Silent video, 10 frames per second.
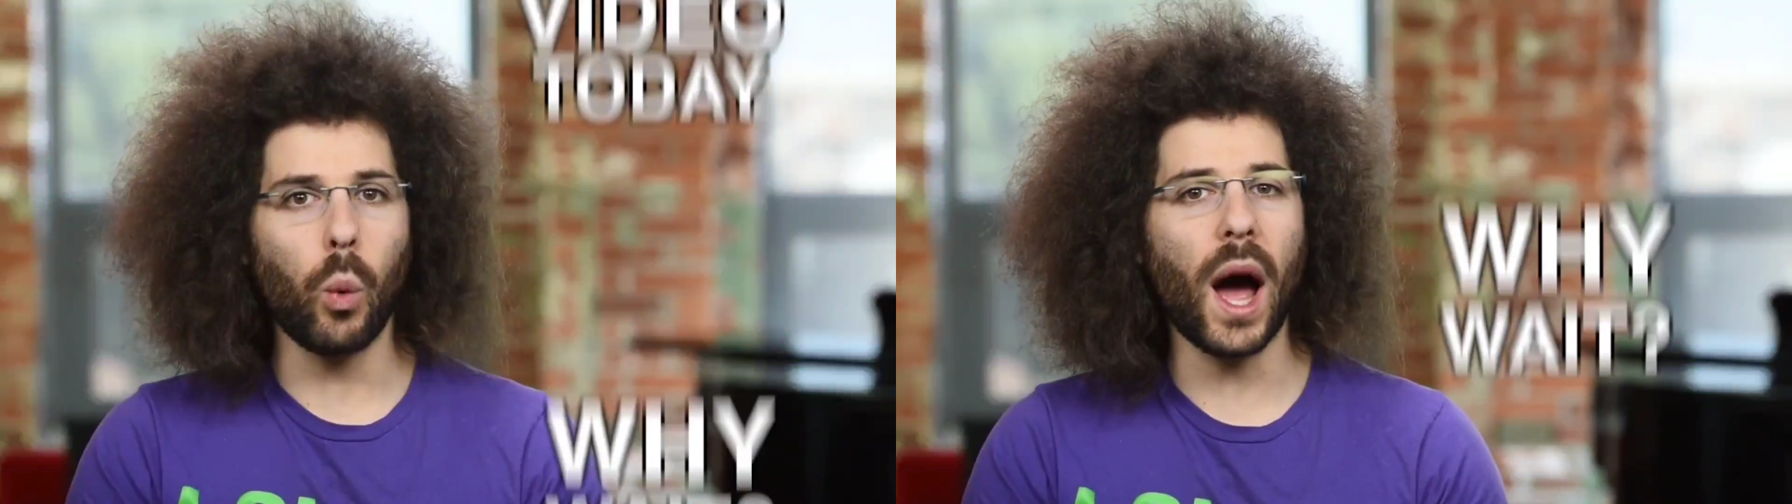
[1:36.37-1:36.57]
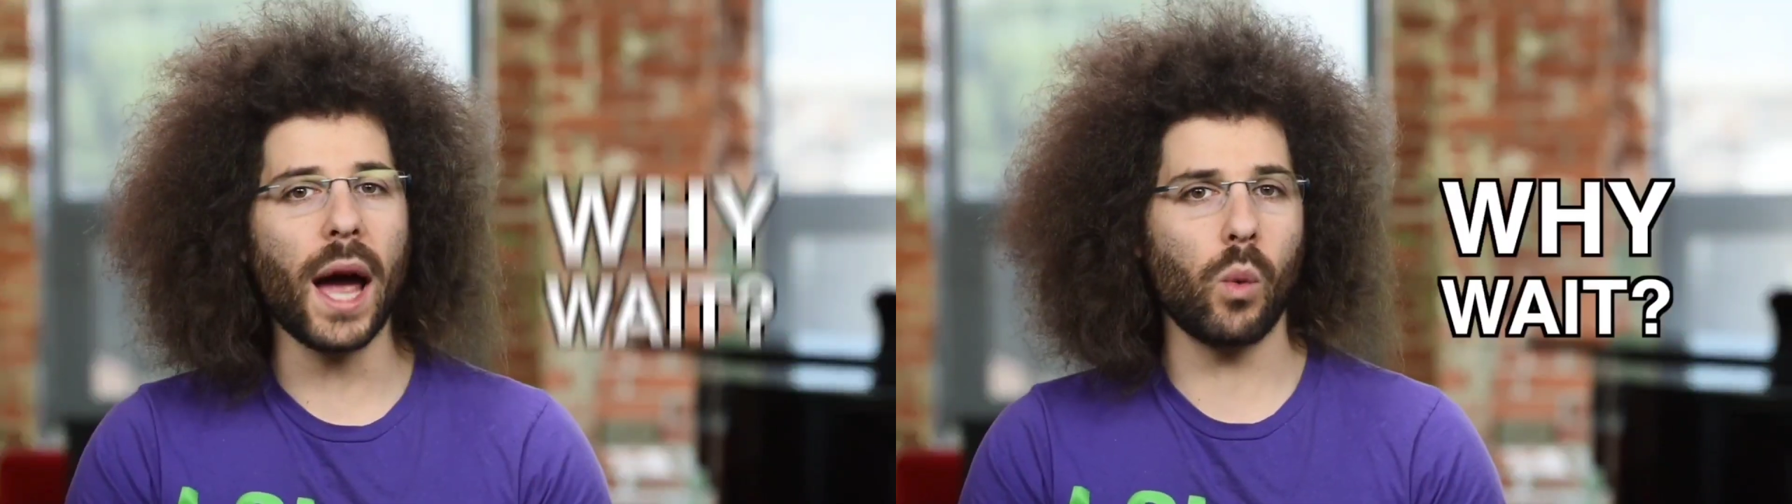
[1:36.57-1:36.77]

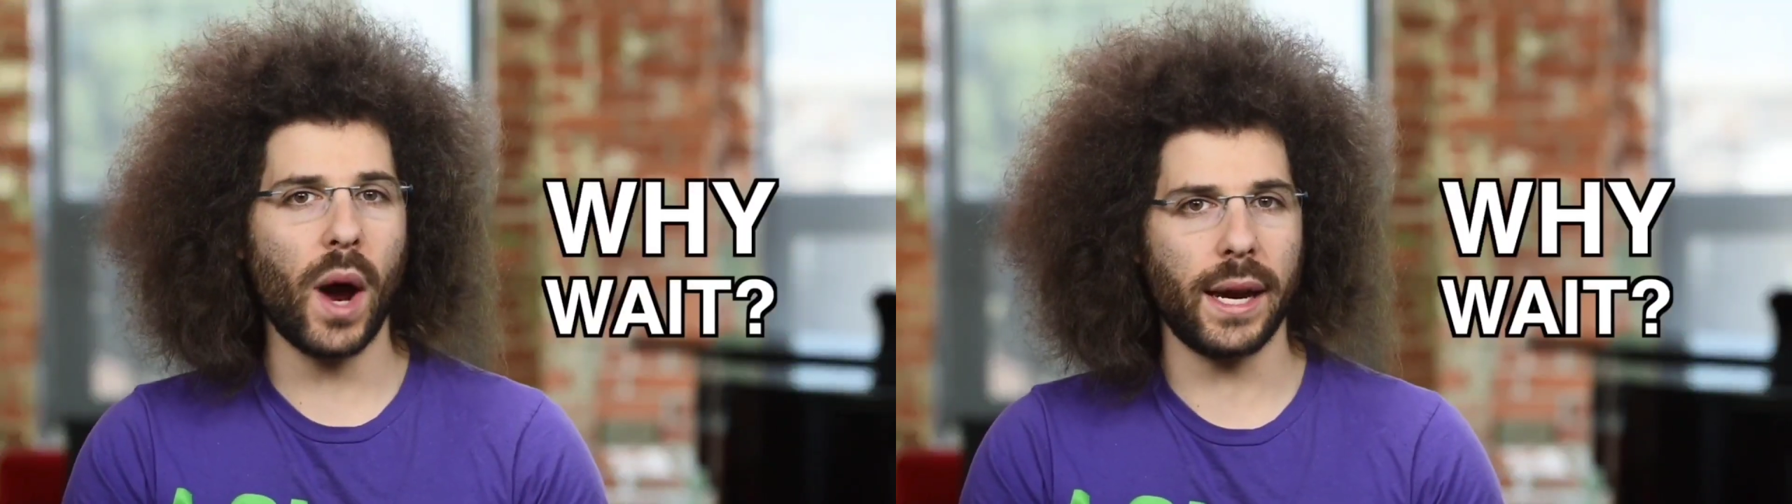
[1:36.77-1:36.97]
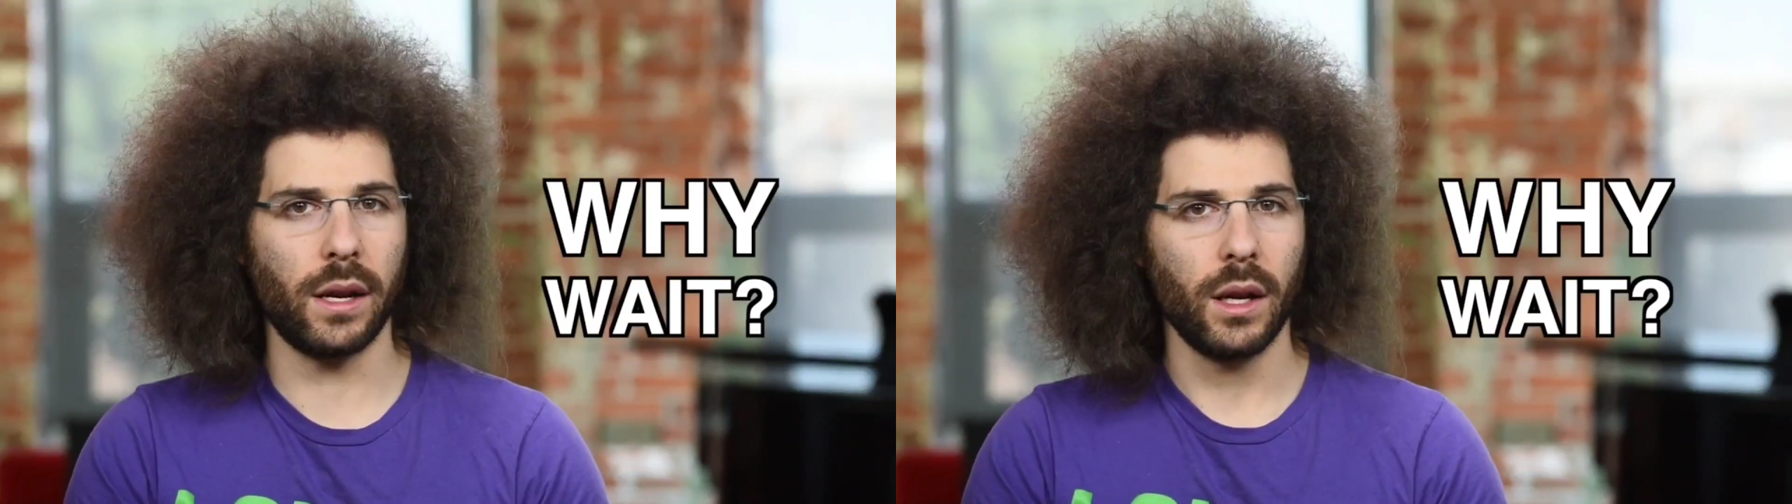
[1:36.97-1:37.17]
But why
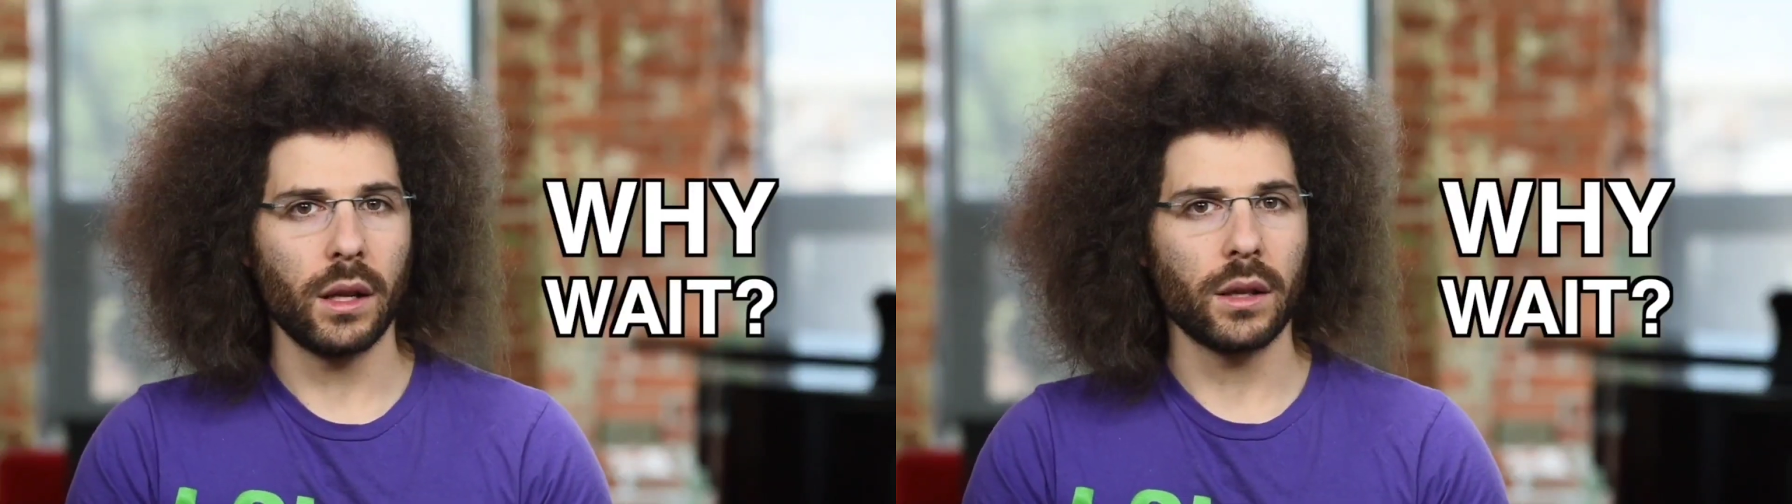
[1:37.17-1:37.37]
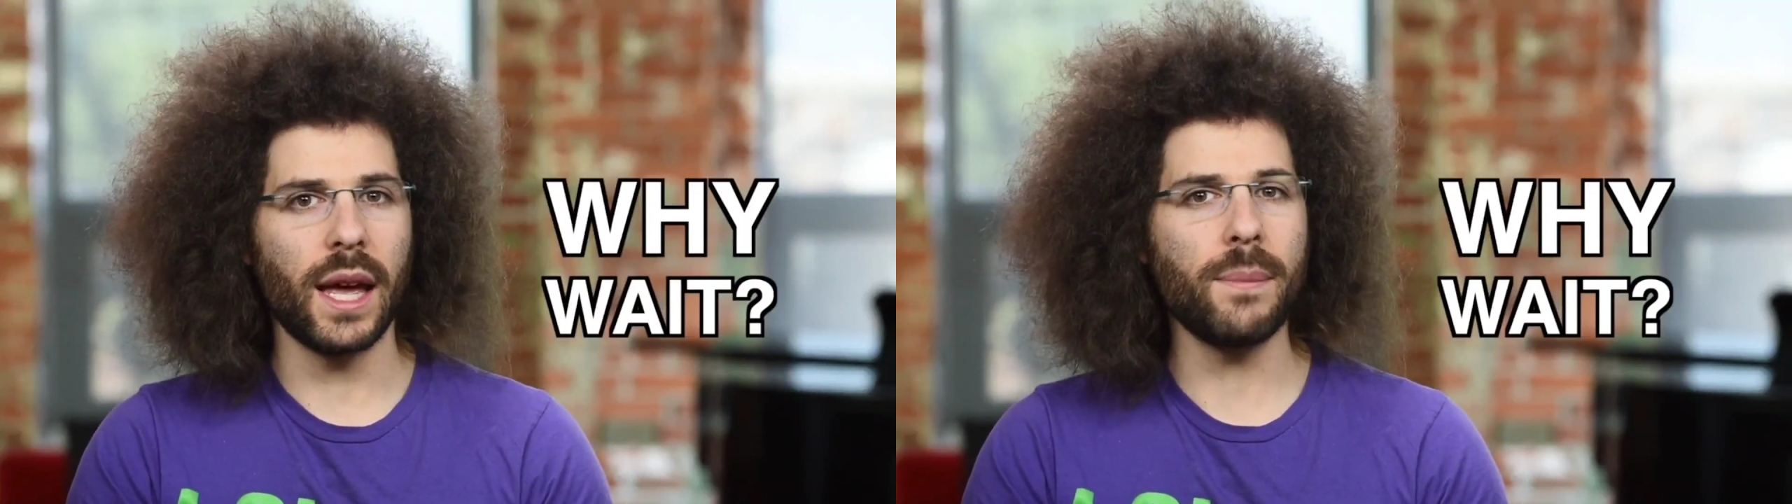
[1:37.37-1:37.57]
wait?
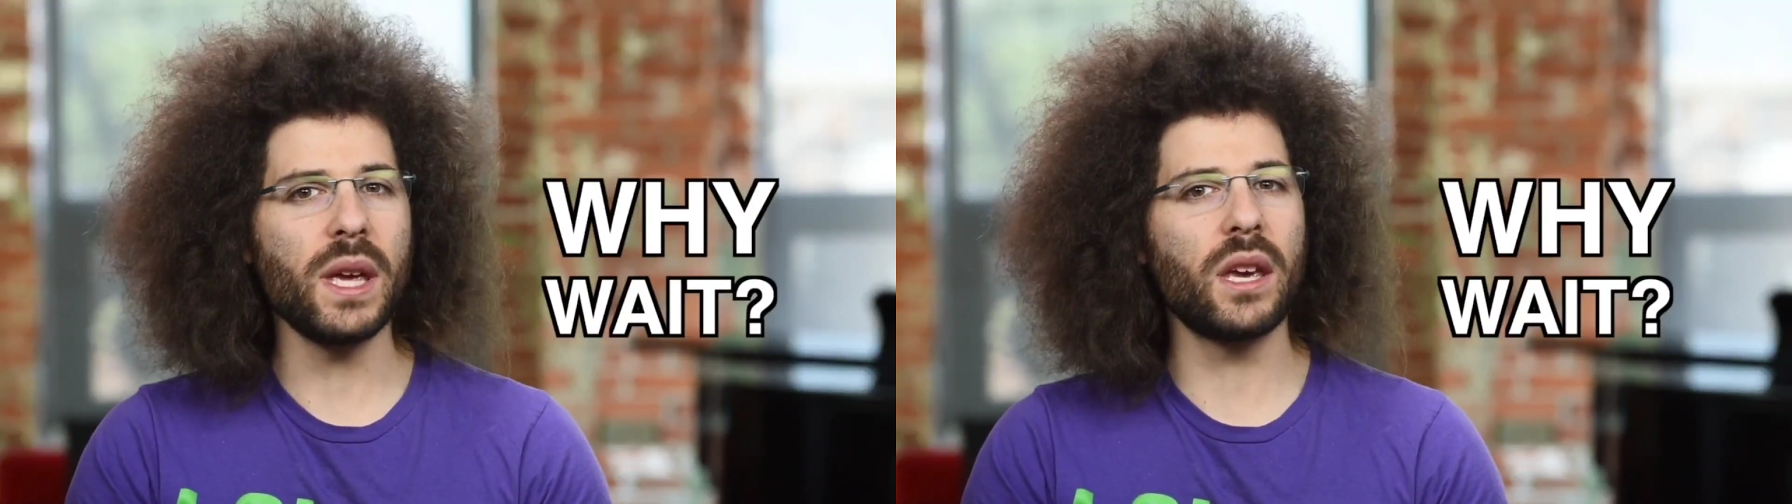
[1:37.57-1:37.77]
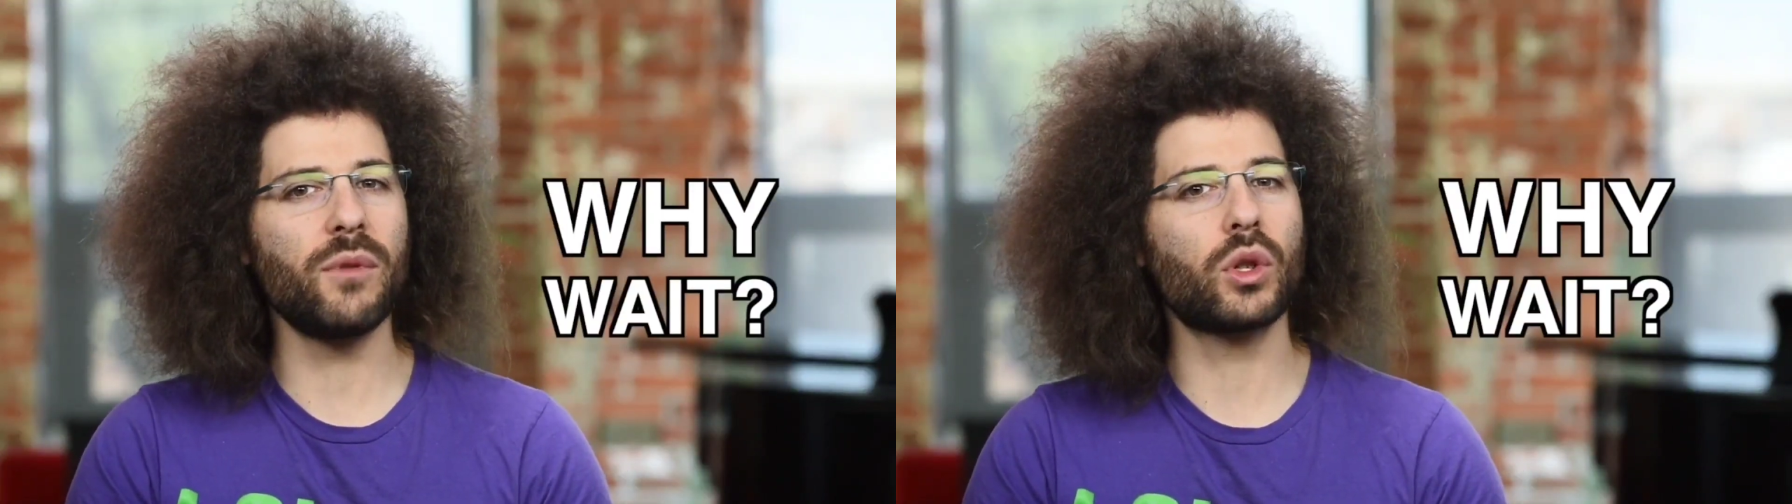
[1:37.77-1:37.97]

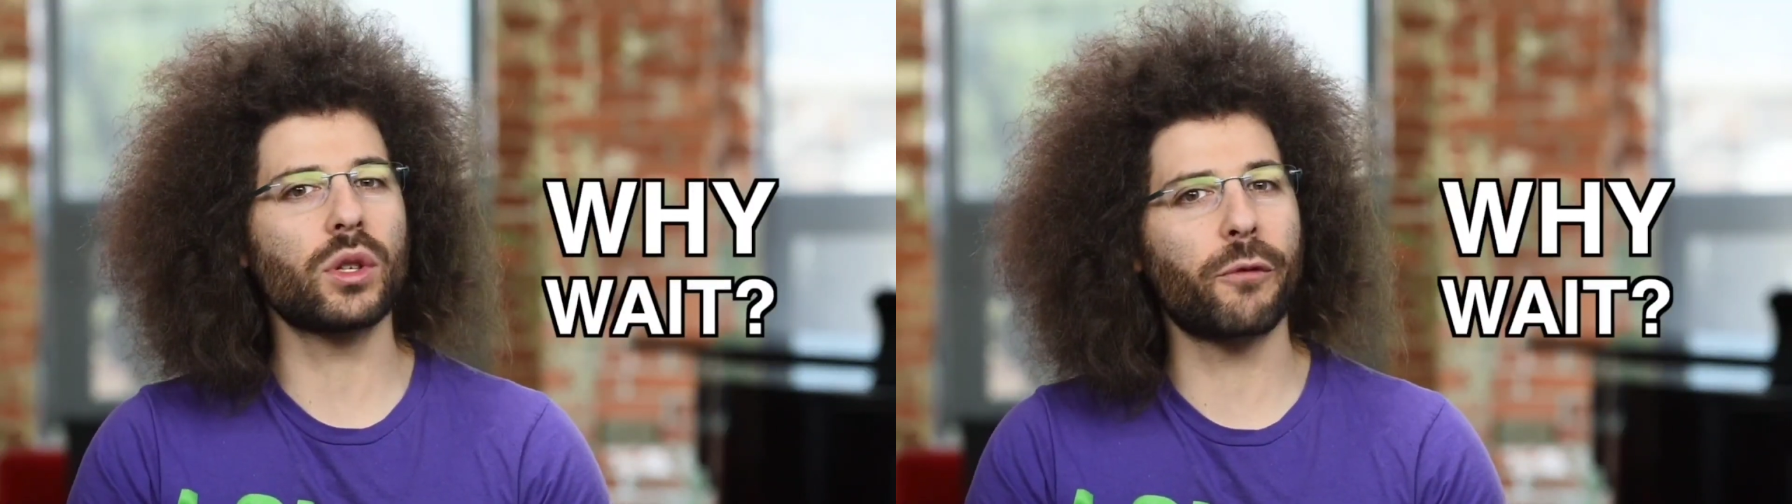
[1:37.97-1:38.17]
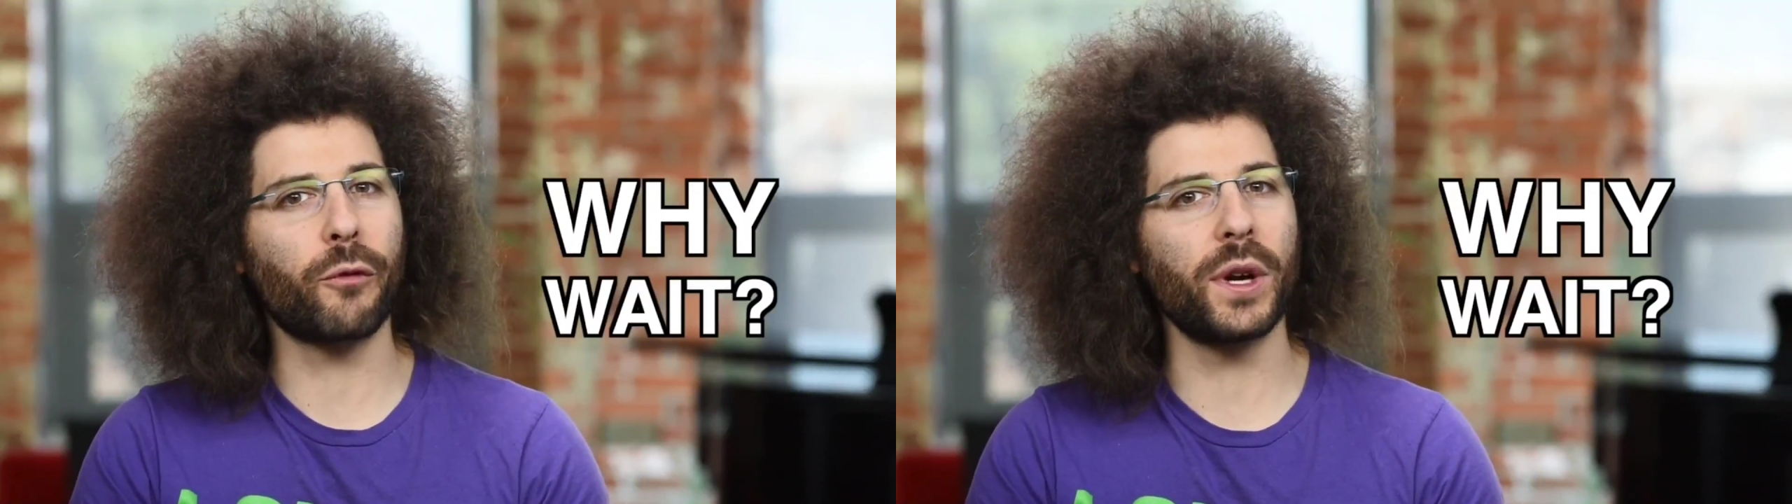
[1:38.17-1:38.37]
Let me give you some